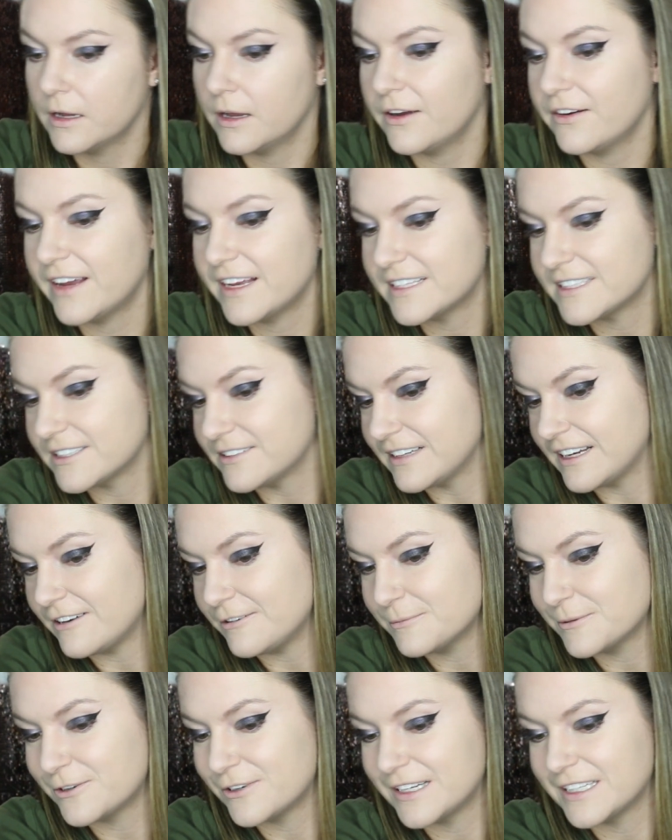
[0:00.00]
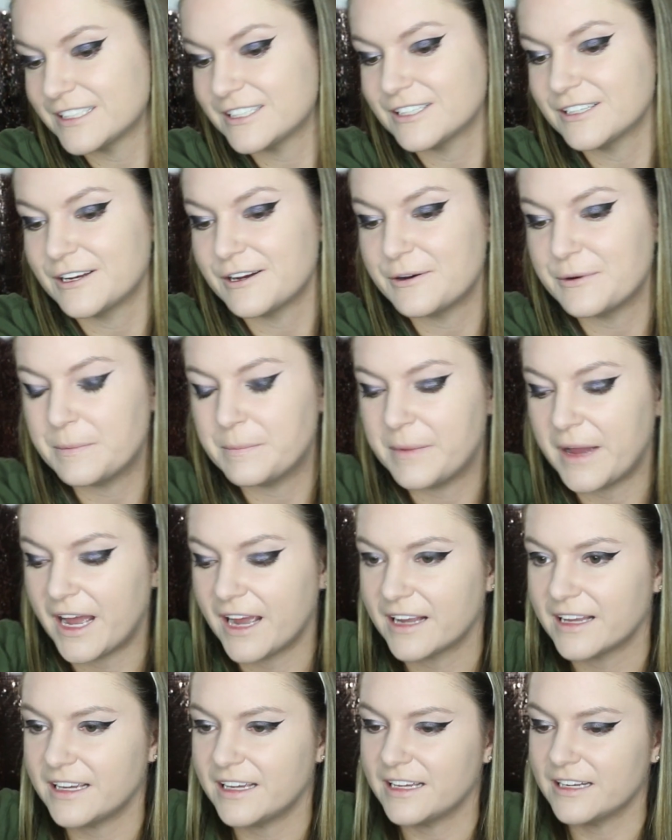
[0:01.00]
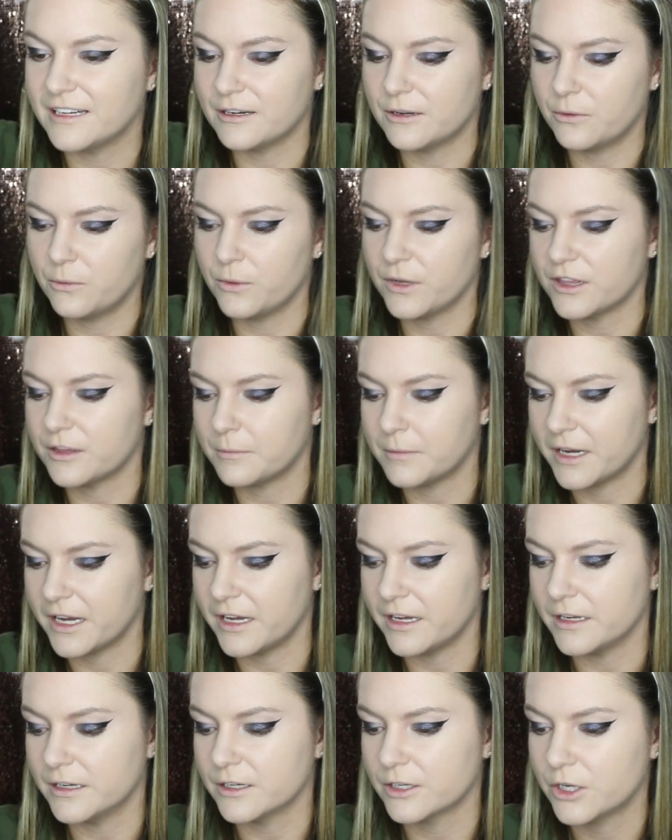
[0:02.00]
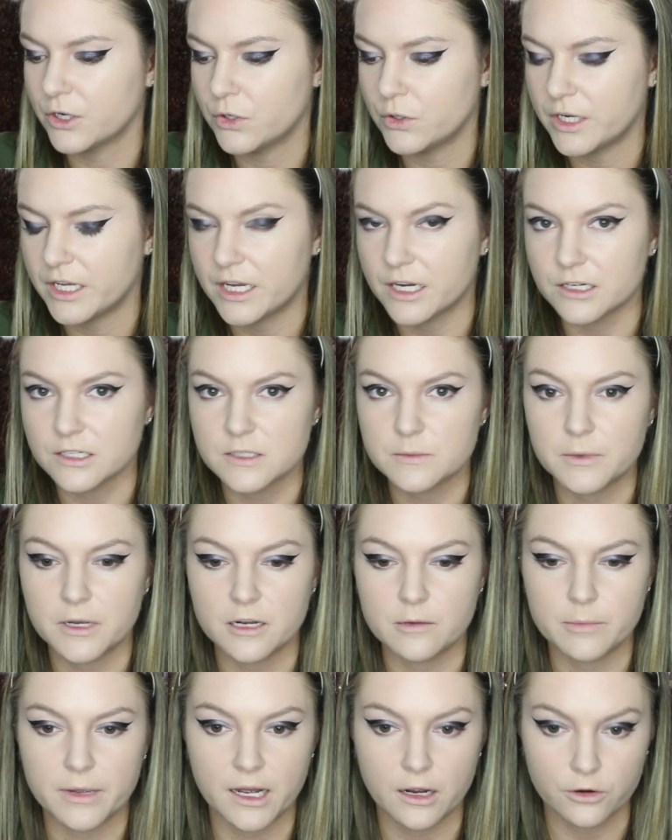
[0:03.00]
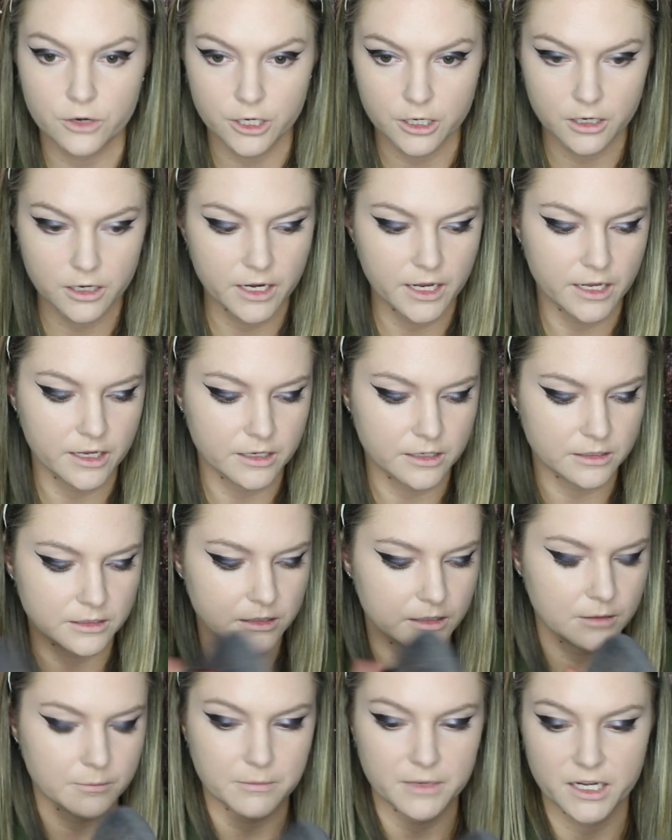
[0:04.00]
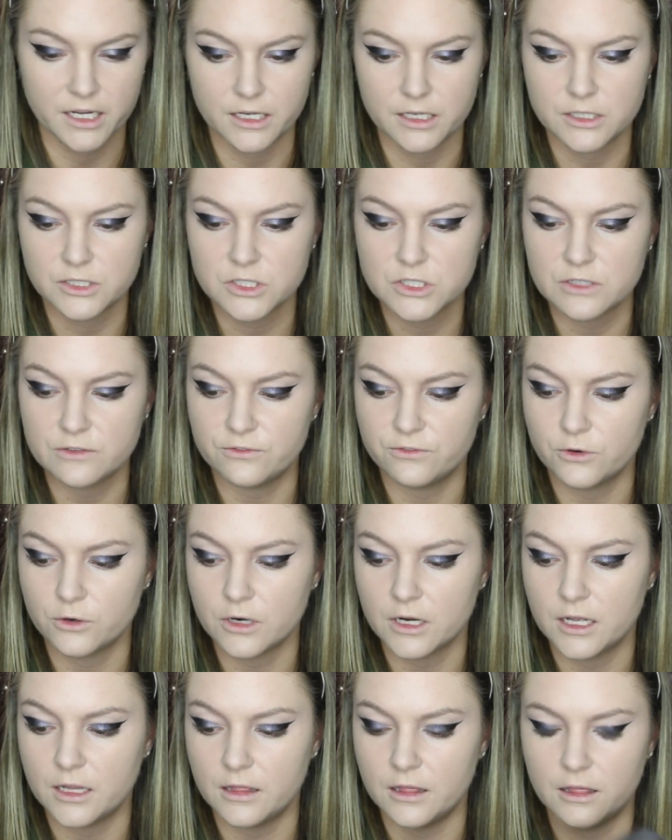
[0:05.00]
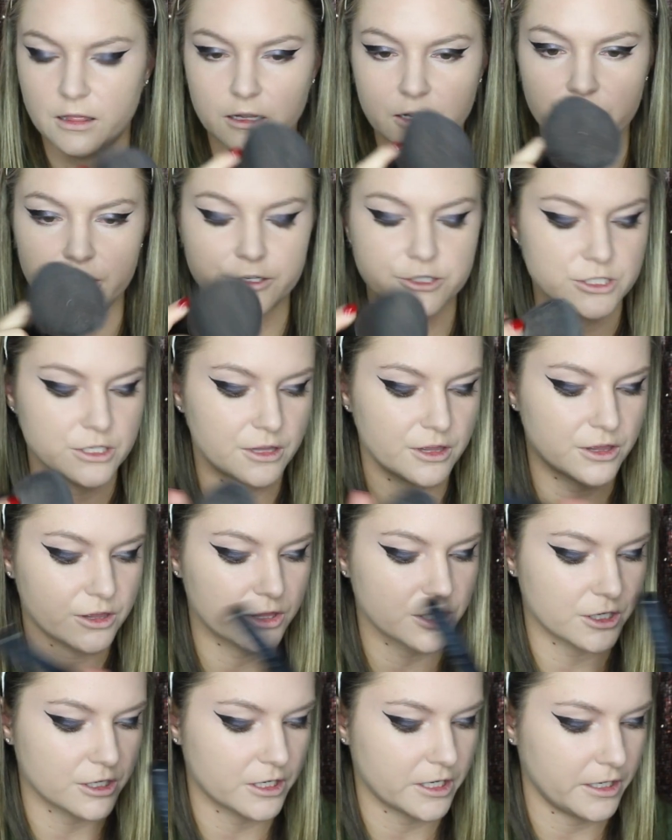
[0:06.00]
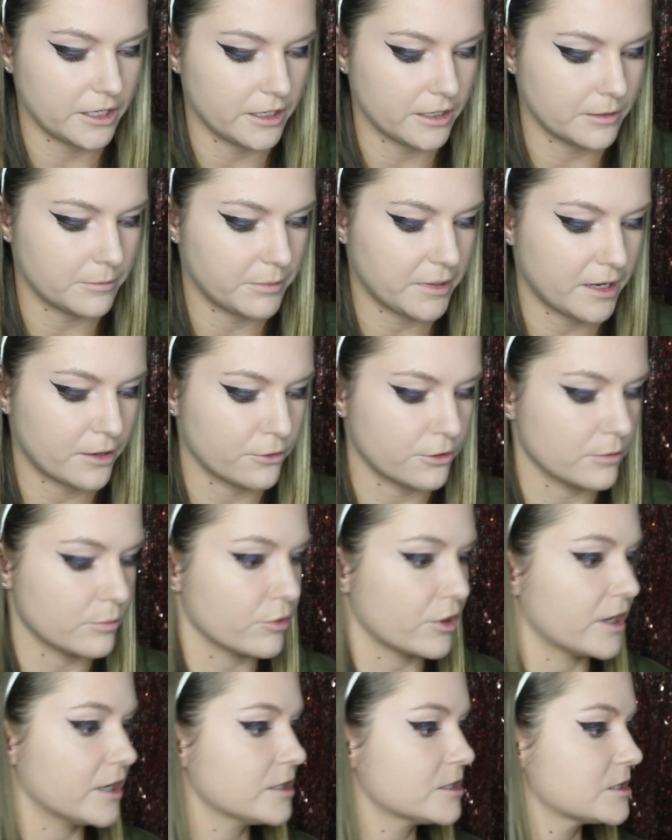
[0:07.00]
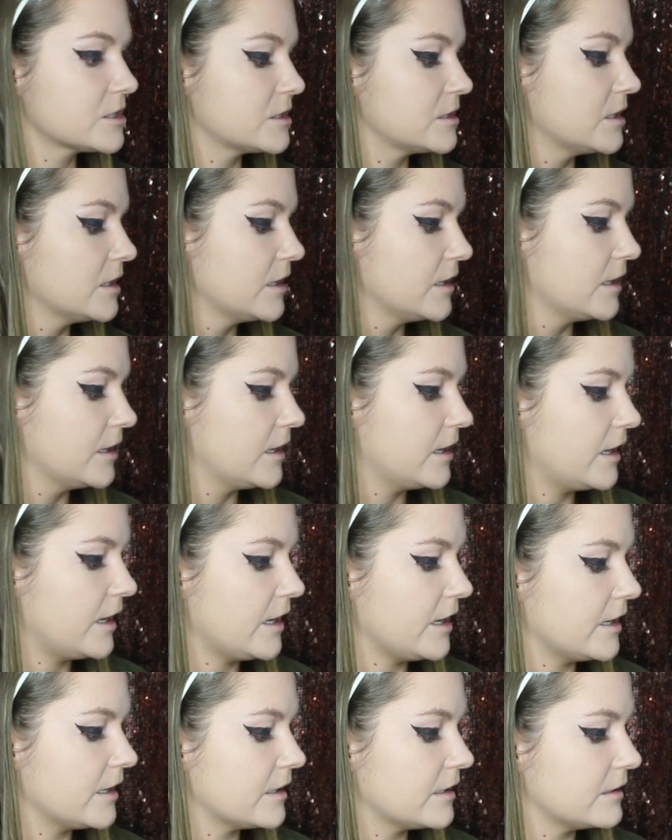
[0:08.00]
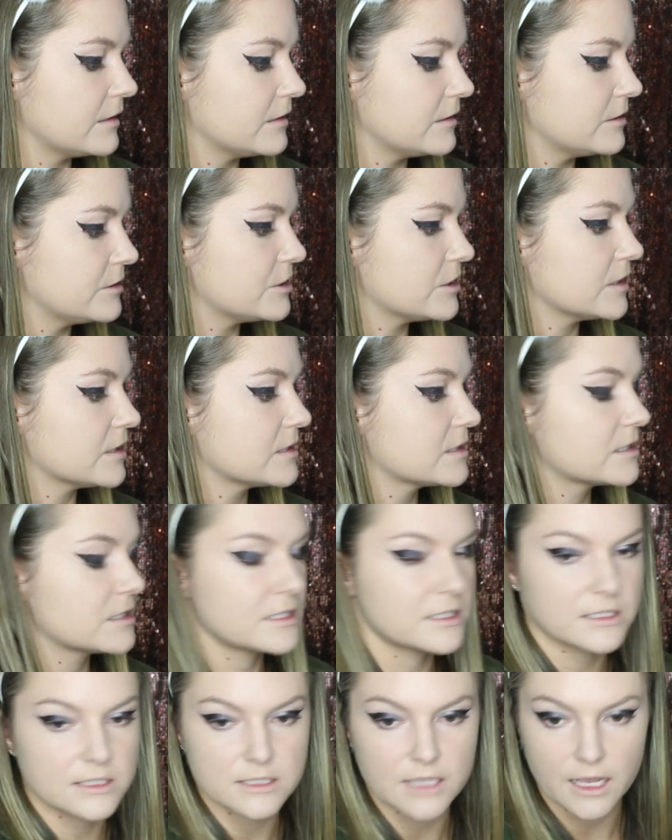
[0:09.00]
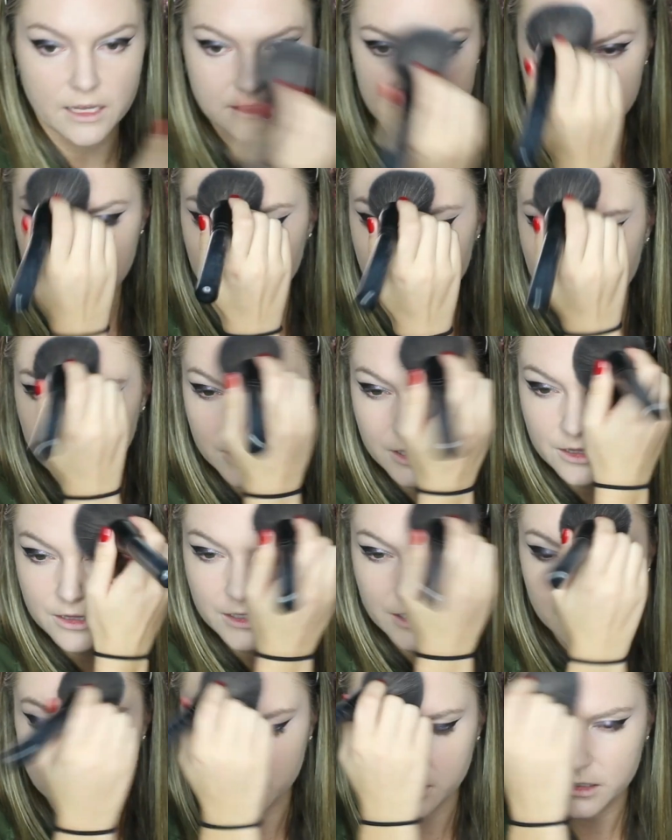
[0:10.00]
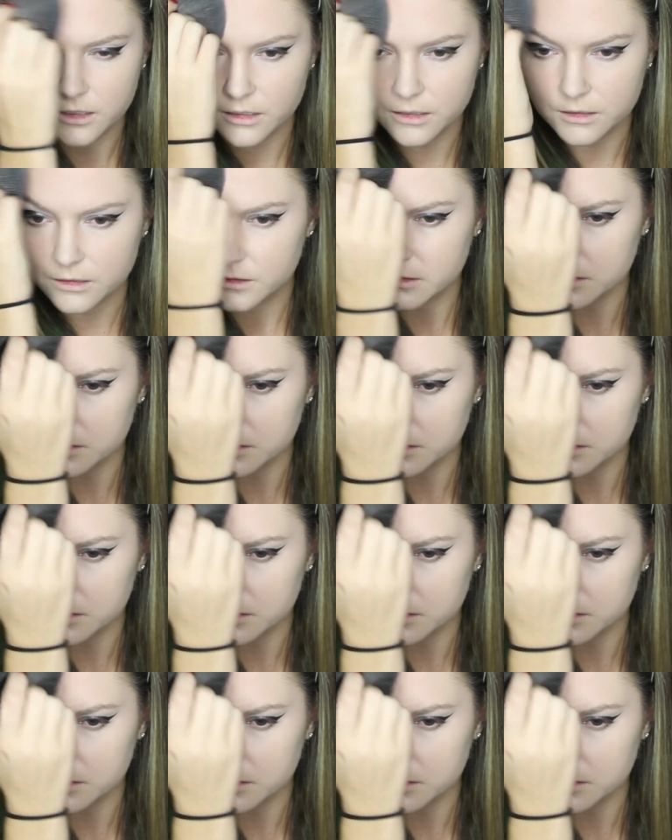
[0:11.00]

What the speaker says: Okay, so now I'm going to go back in with my Coty Airspun powder and my Sephora Large 30 powder brush and just set everything.